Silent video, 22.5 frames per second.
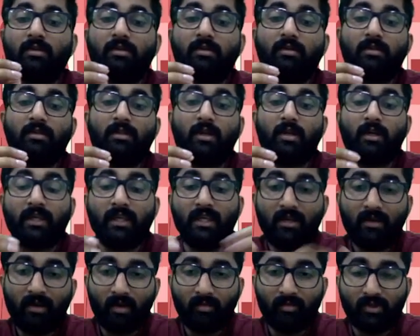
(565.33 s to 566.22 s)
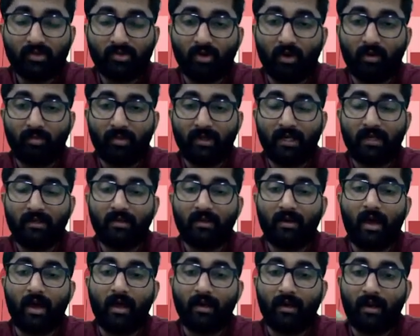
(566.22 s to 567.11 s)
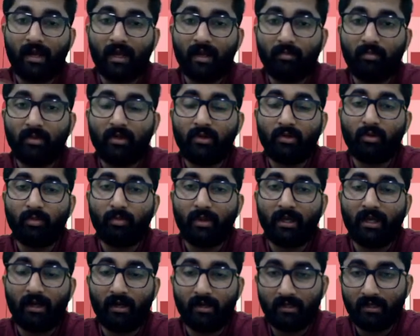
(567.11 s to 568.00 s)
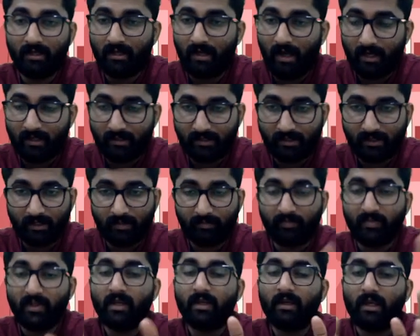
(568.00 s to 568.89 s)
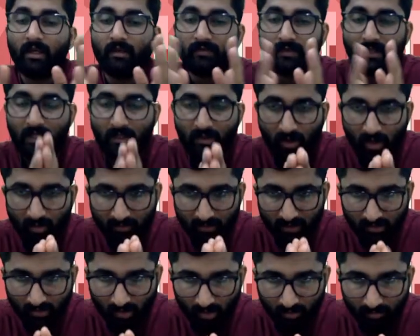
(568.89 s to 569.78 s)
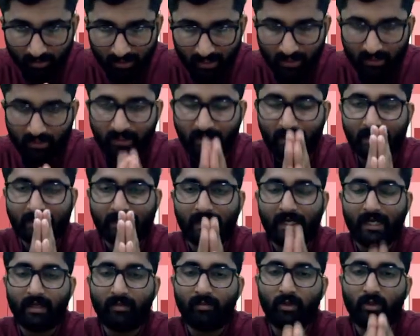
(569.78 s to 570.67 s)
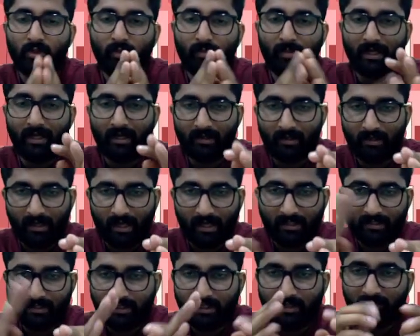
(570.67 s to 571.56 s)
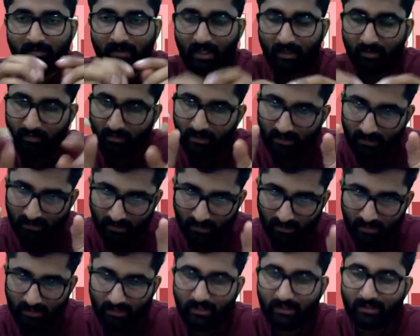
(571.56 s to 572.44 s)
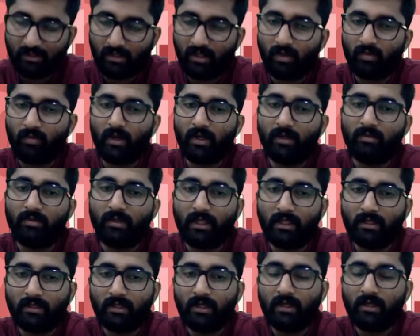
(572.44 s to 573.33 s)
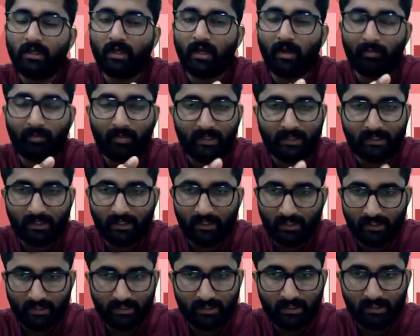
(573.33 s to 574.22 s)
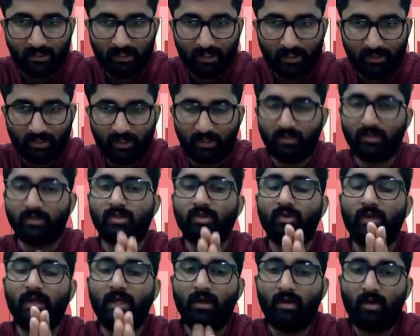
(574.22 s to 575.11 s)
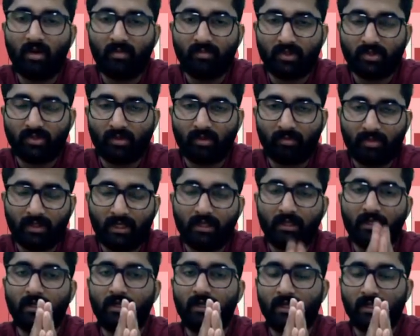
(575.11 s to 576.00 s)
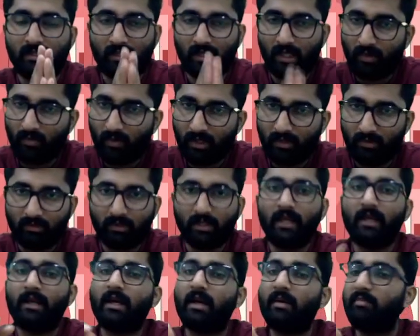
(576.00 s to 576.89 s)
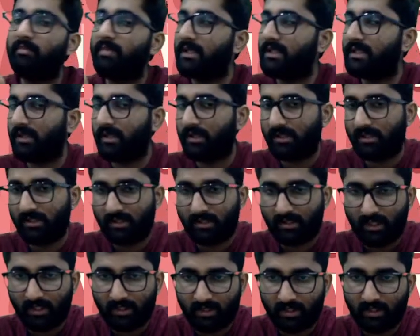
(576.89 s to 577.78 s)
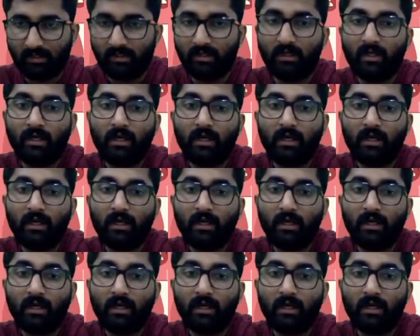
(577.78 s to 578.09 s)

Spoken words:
the e-commerce operator are liable to pay under RCM. If e-commerce operator is liable to pay under RCM, that means he is required to take the compulsory registration. So e-commerce operator is required to take compulsory registration.